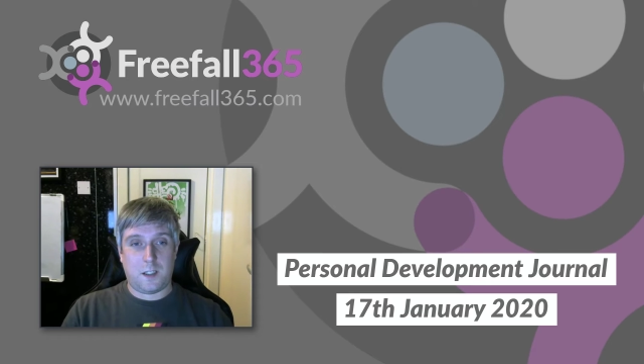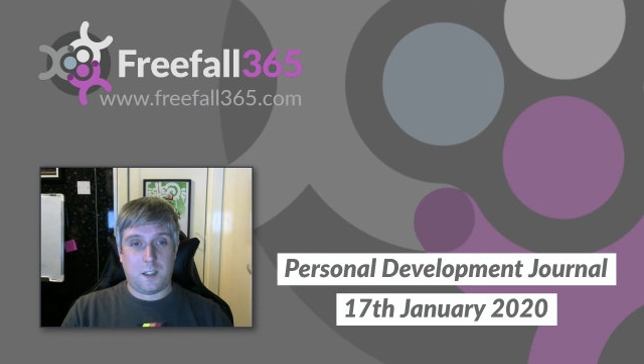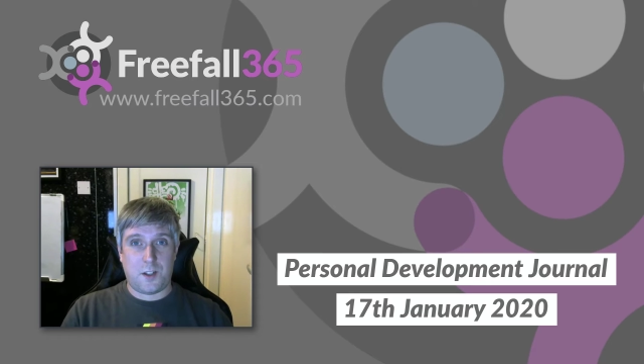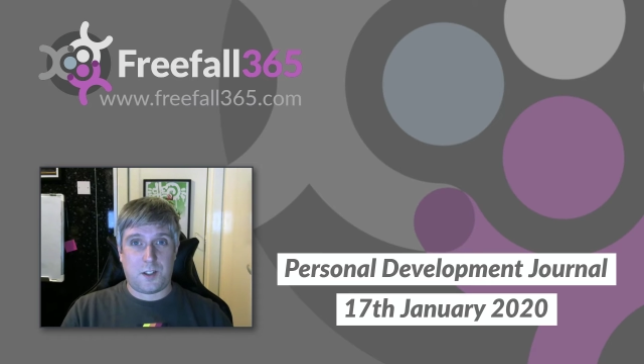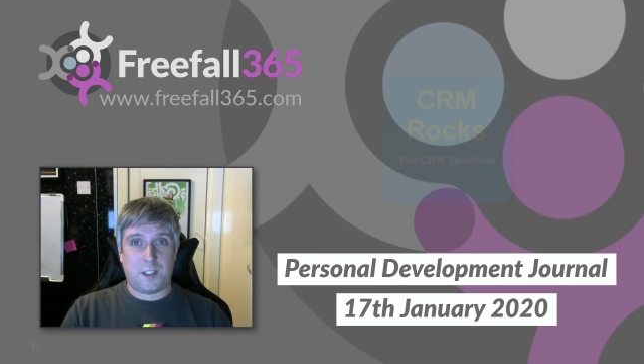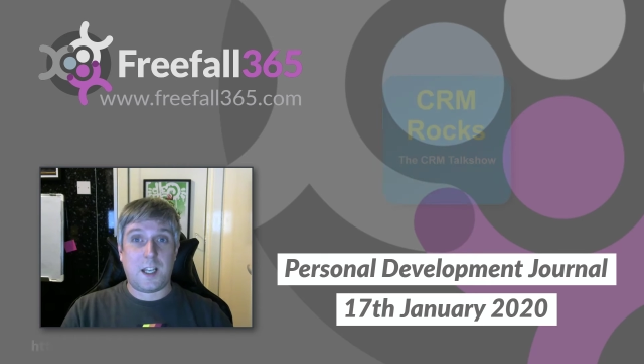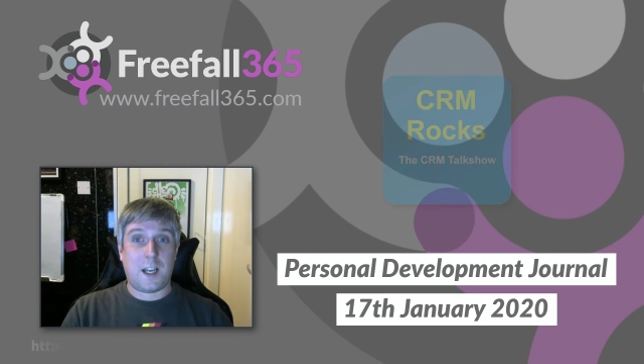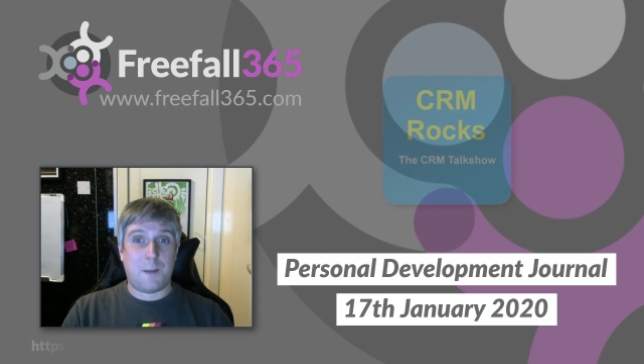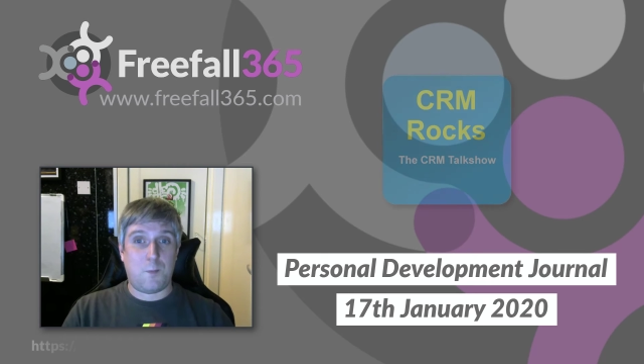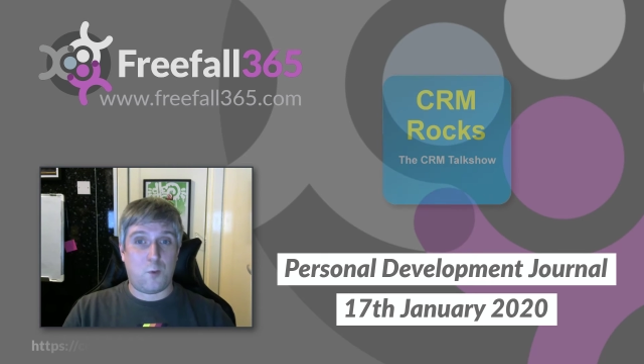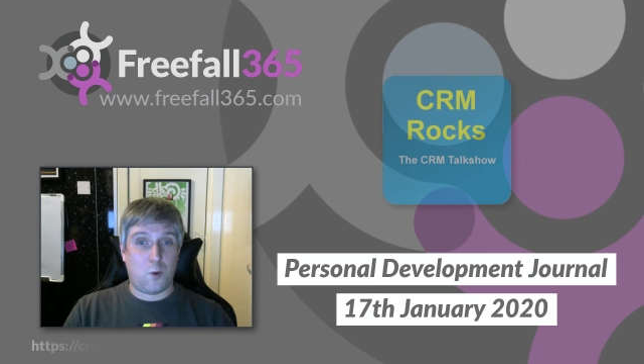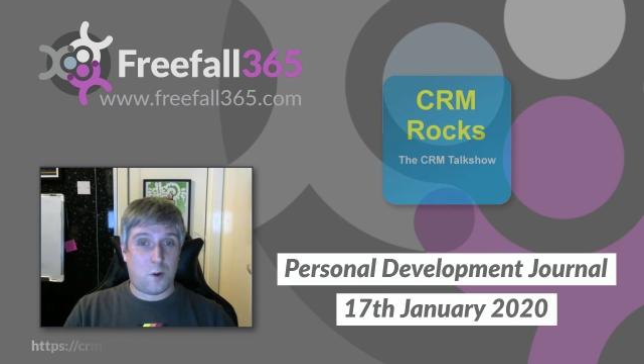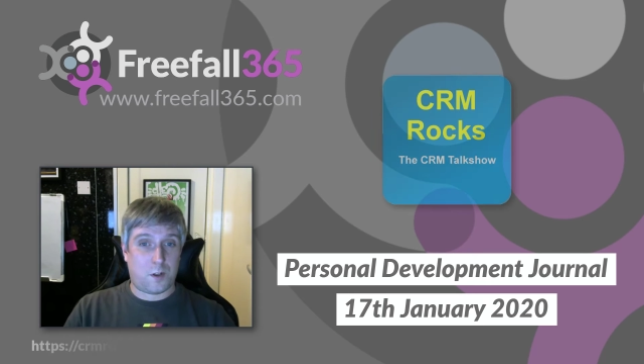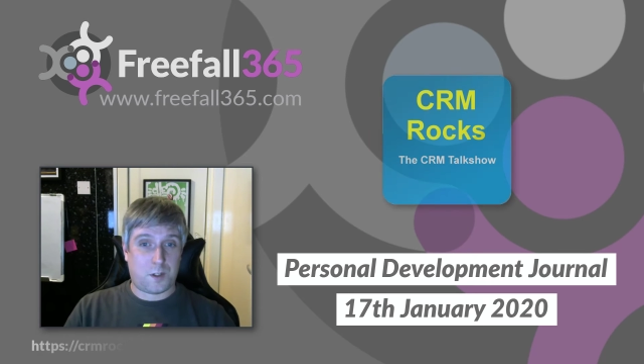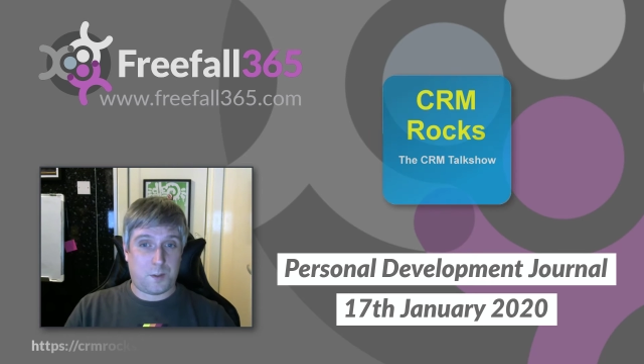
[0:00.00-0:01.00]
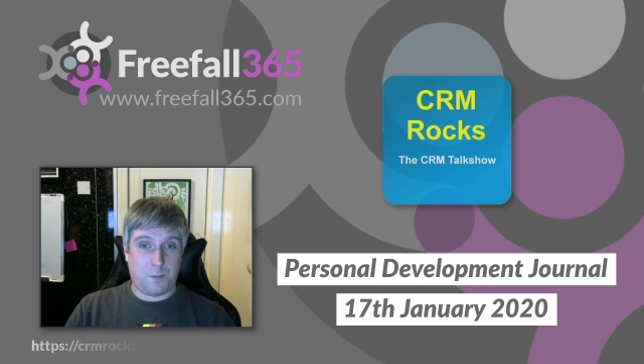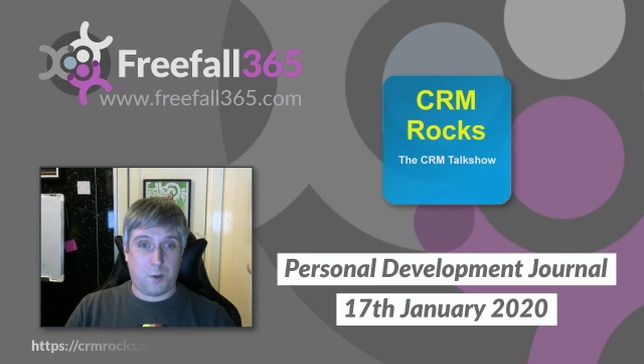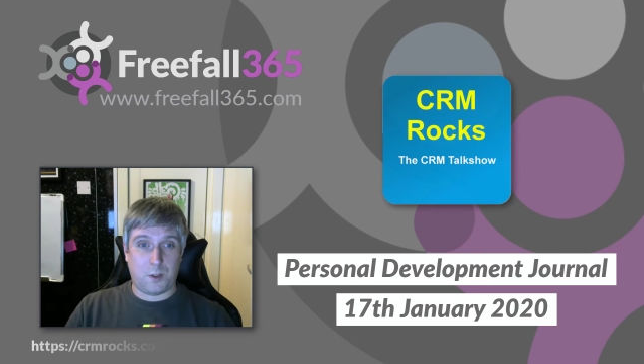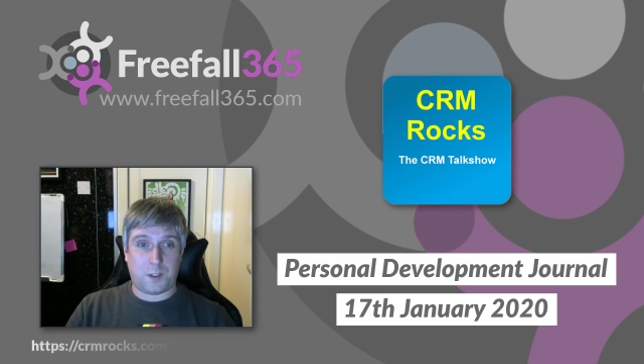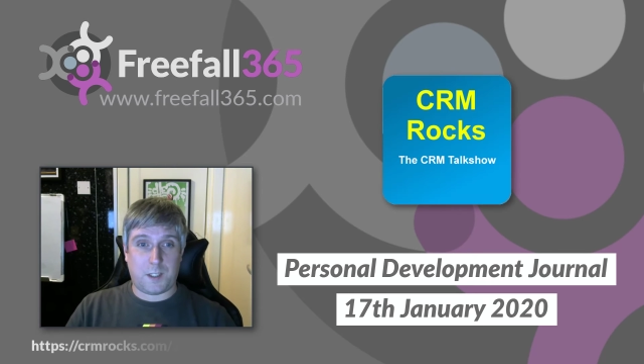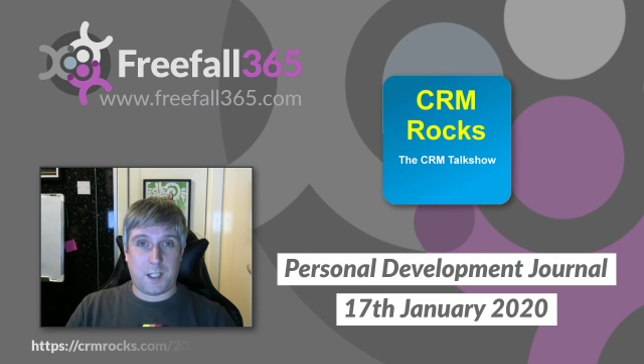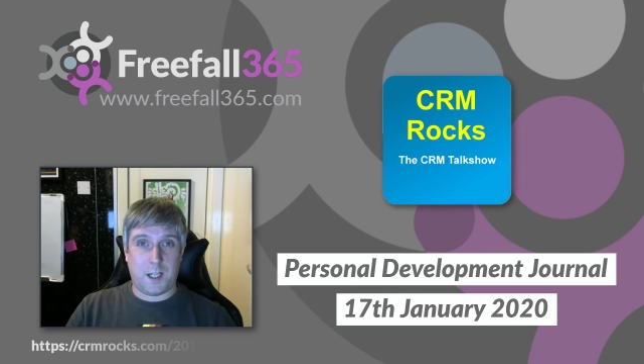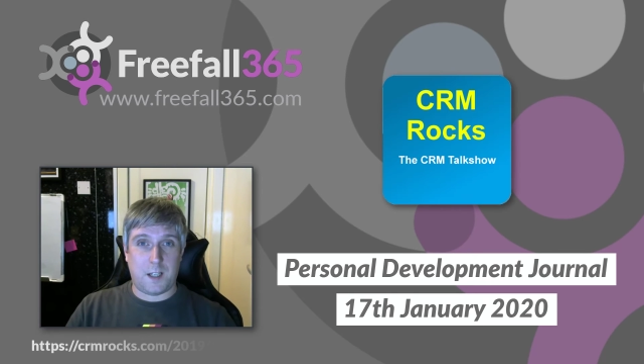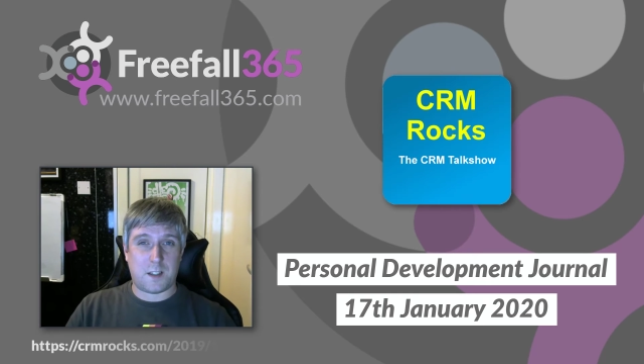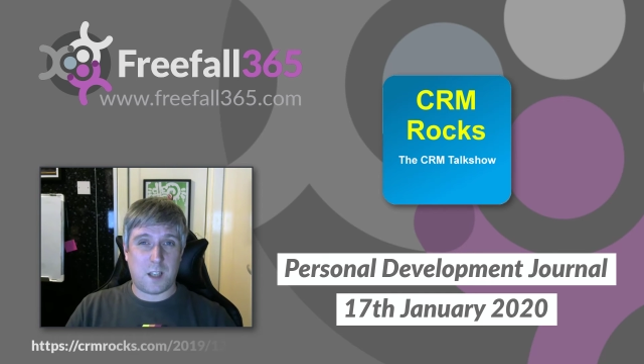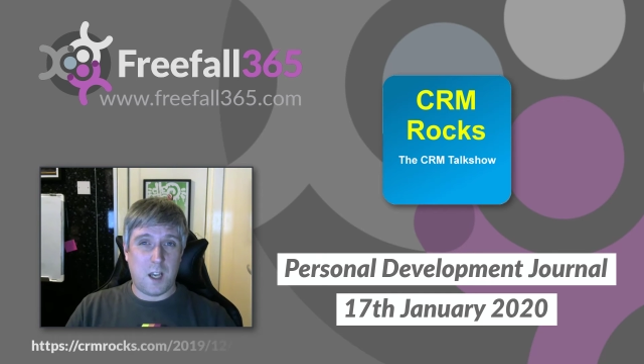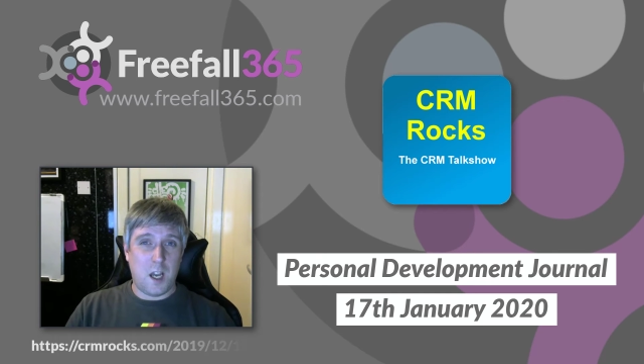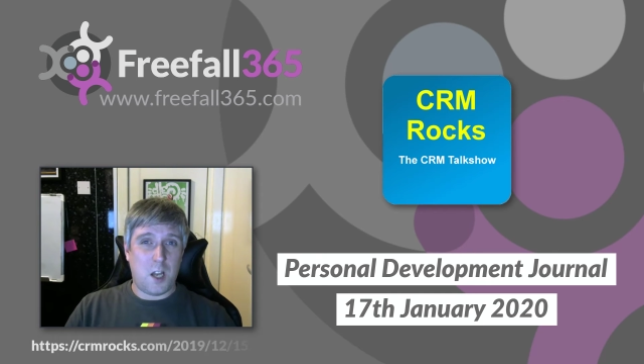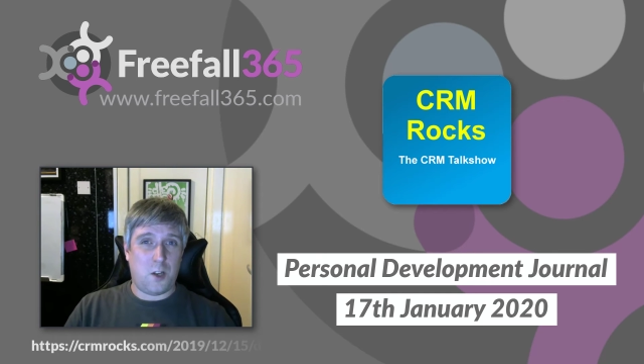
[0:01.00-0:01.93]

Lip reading: CRM Rocks podcast.